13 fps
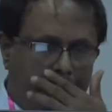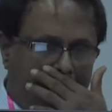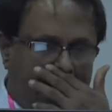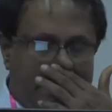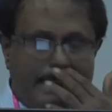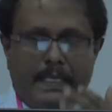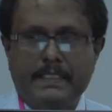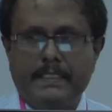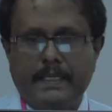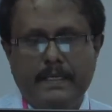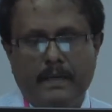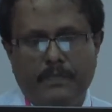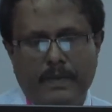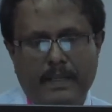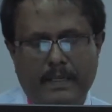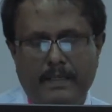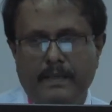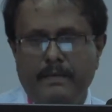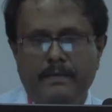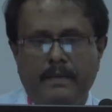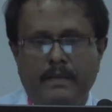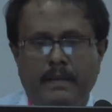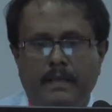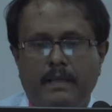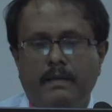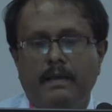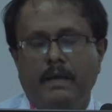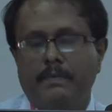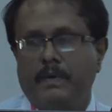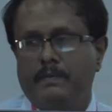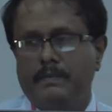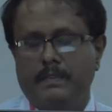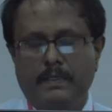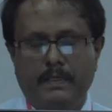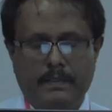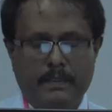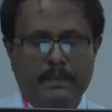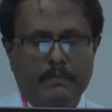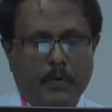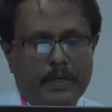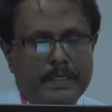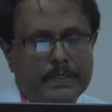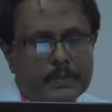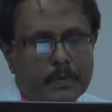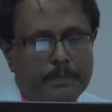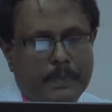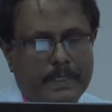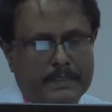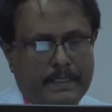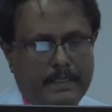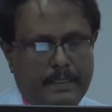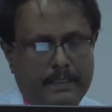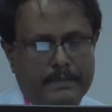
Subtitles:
End-stage renal failure, about 0.2%.